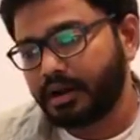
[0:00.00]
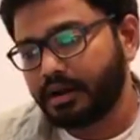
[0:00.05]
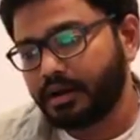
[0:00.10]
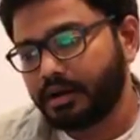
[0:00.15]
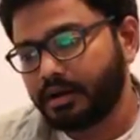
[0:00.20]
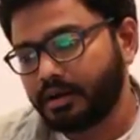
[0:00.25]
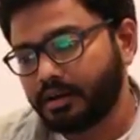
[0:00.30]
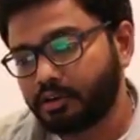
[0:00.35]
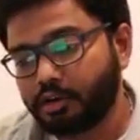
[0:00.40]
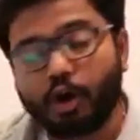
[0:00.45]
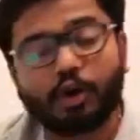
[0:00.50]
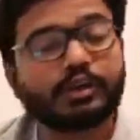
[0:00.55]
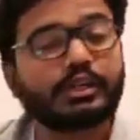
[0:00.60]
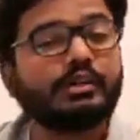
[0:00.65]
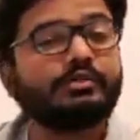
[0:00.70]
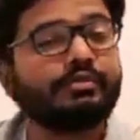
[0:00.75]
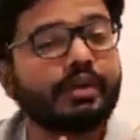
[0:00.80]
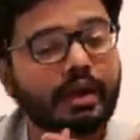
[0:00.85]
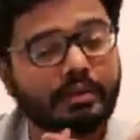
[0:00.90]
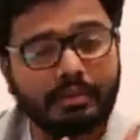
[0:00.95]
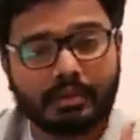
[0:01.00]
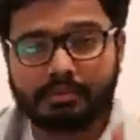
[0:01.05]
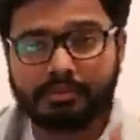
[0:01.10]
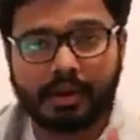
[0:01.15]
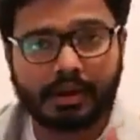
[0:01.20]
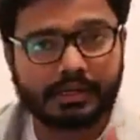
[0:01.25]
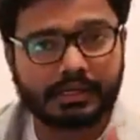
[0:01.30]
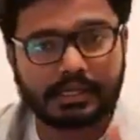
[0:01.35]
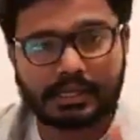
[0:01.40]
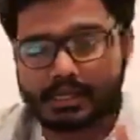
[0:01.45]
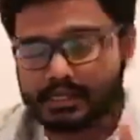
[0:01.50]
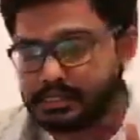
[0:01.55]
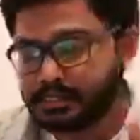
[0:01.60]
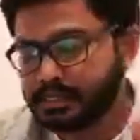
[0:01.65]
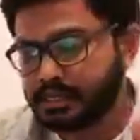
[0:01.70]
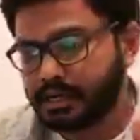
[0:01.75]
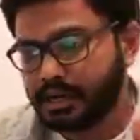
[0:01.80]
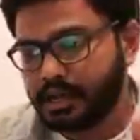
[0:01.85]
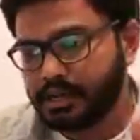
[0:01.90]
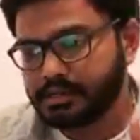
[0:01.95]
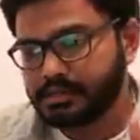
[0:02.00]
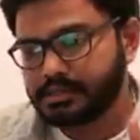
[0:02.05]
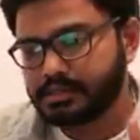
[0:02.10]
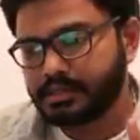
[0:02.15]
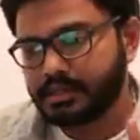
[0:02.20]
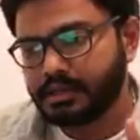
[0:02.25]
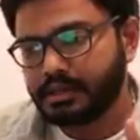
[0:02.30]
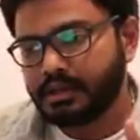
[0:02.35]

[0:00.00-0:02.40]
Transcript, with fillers: uh, cotton fiber particles in lungs,